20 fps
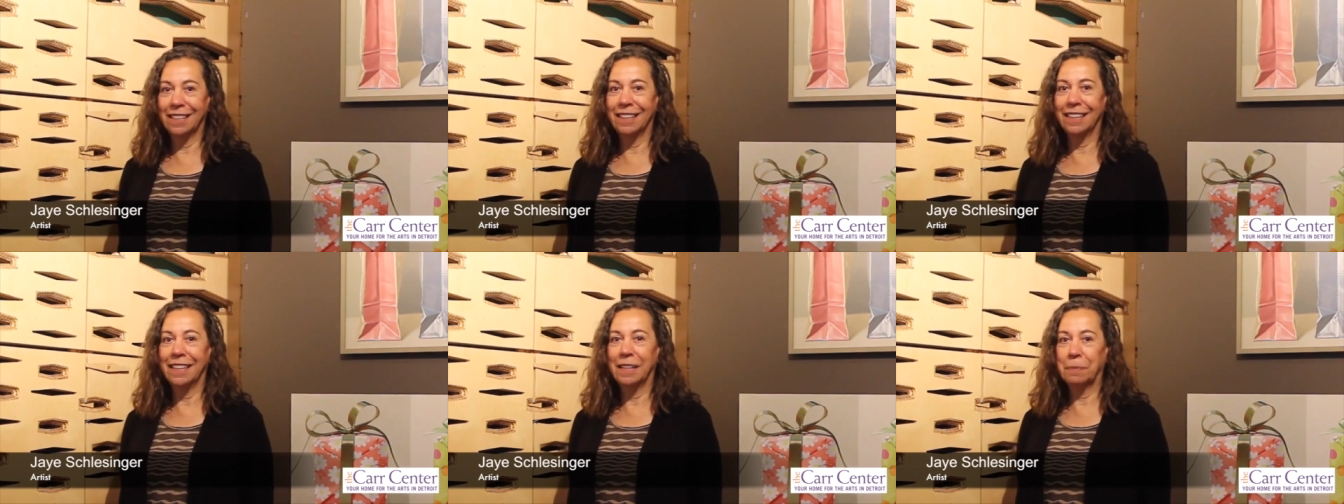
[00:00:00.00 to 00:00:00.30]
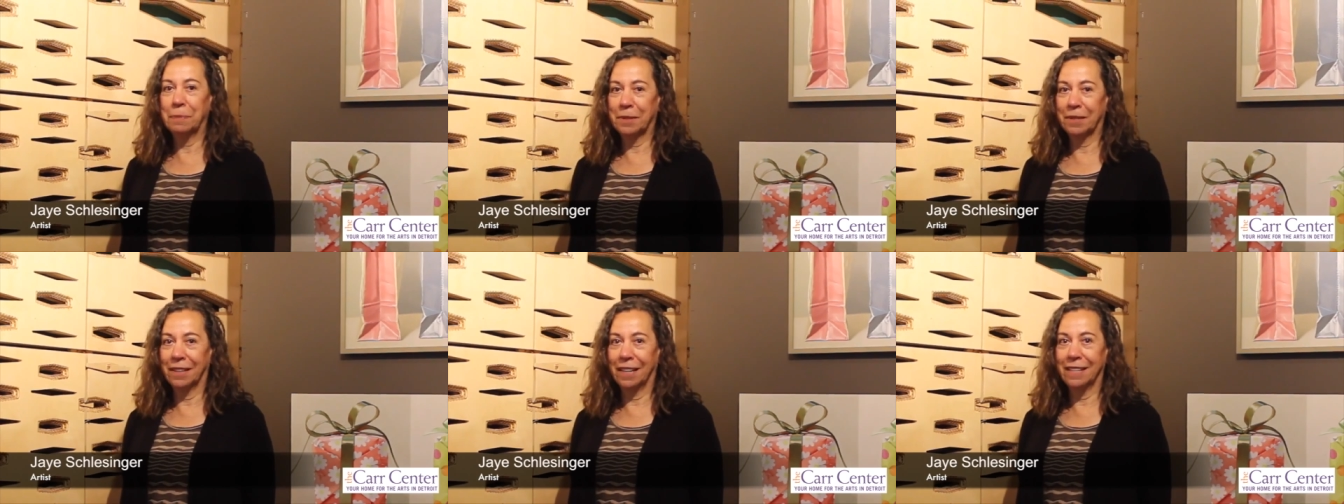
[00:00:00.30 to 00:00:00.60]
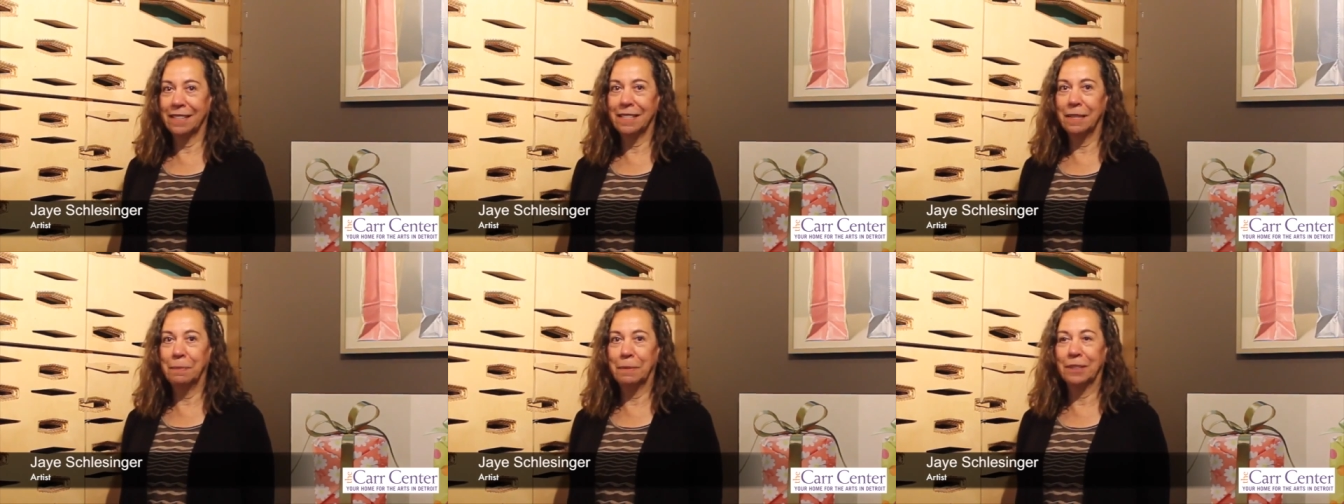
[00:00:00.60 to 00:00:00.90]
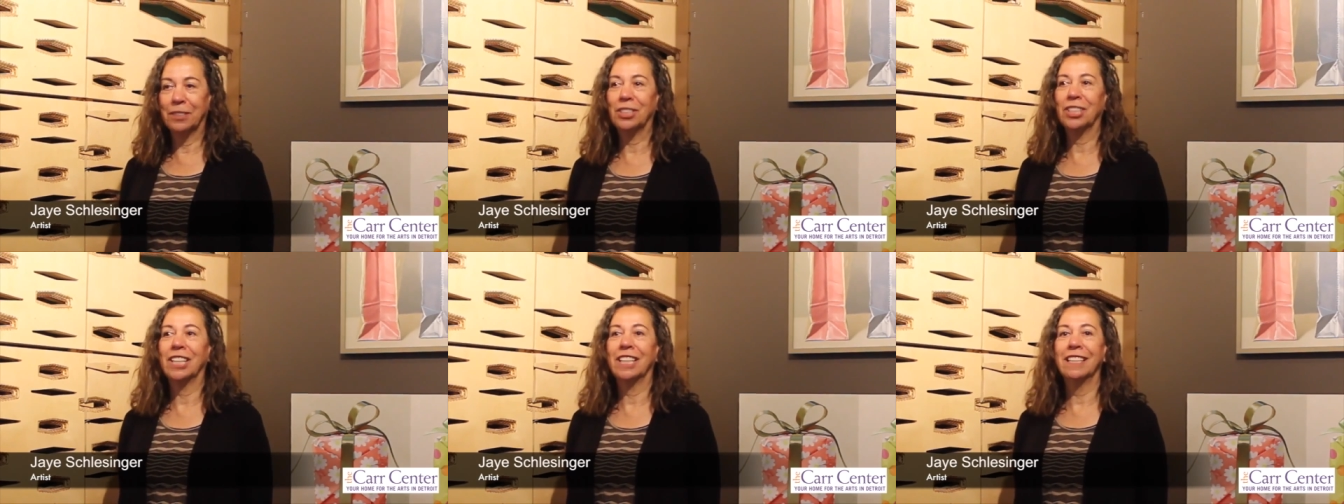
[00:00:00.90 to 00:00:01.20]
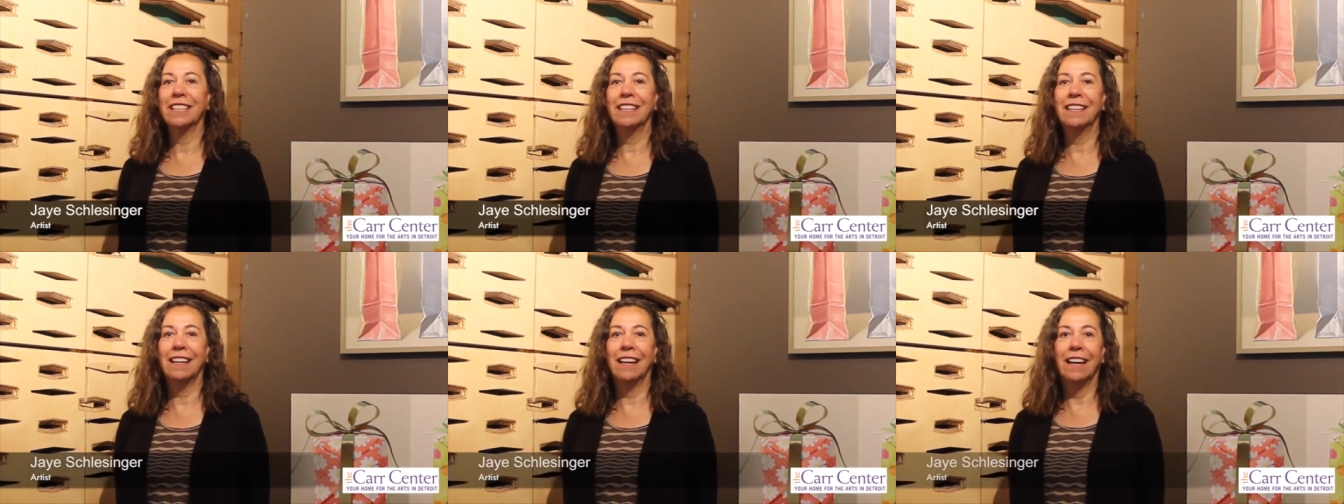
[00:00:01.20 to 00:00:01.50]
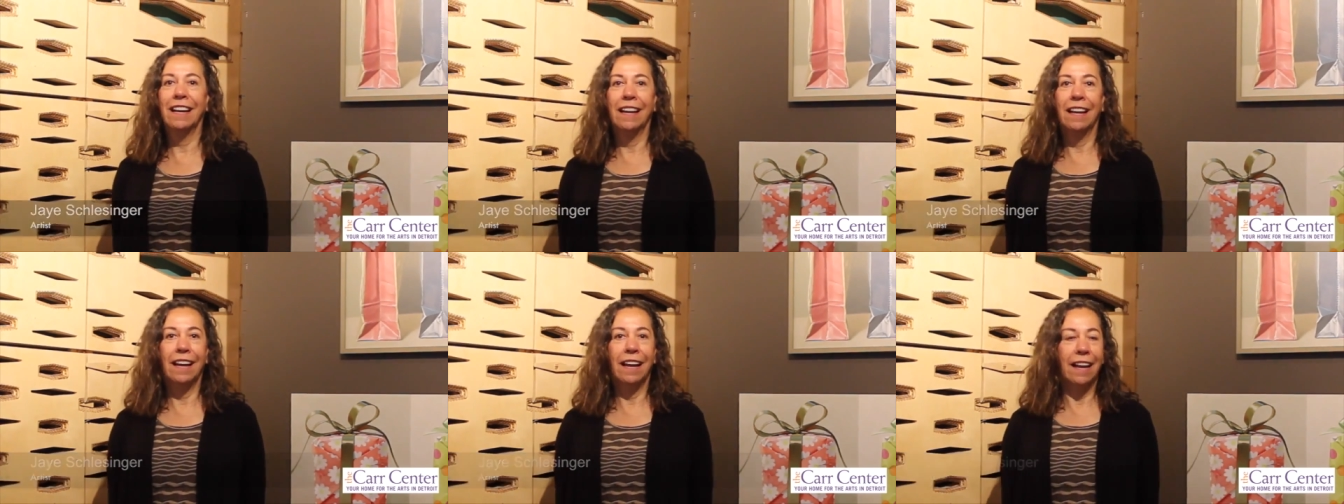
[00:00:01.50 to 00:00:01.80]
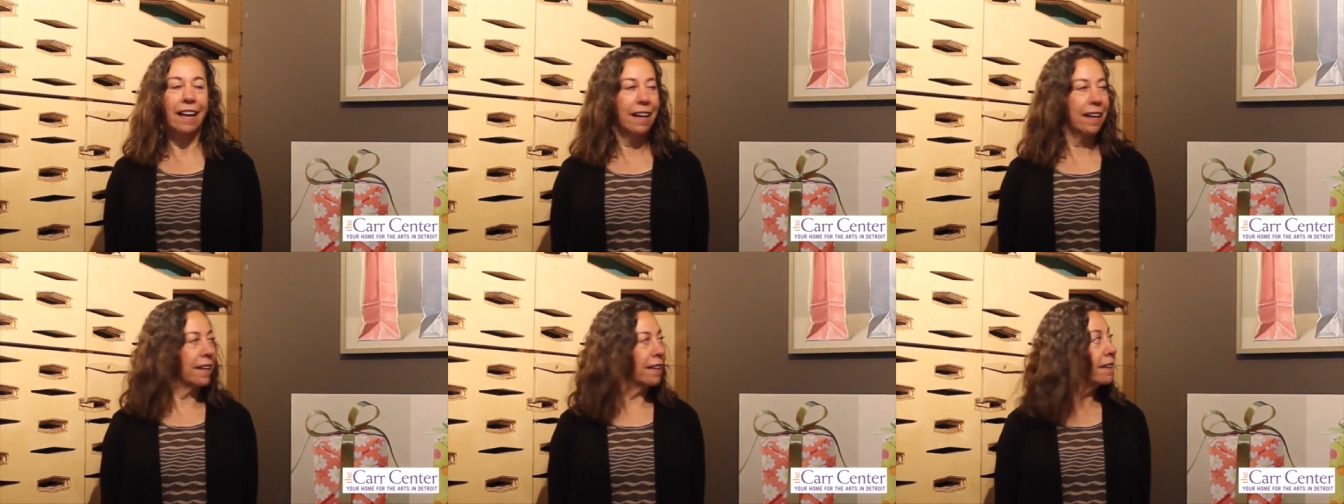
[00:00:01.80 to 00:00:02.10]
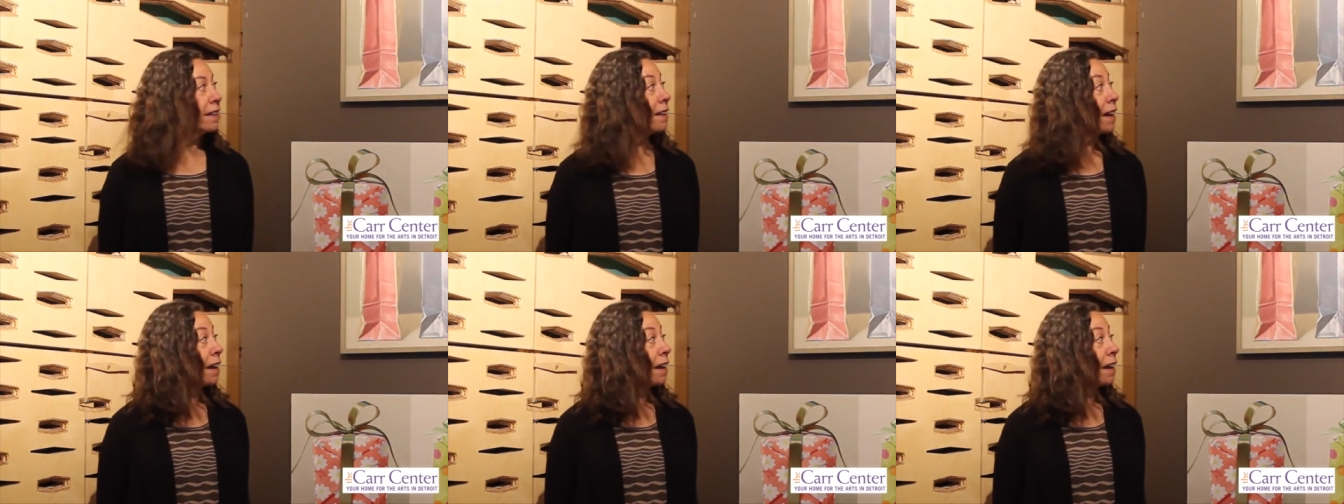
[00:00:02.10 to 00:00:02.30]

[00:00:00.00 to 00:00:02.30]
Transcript: in Ypsilanti, Michigan, and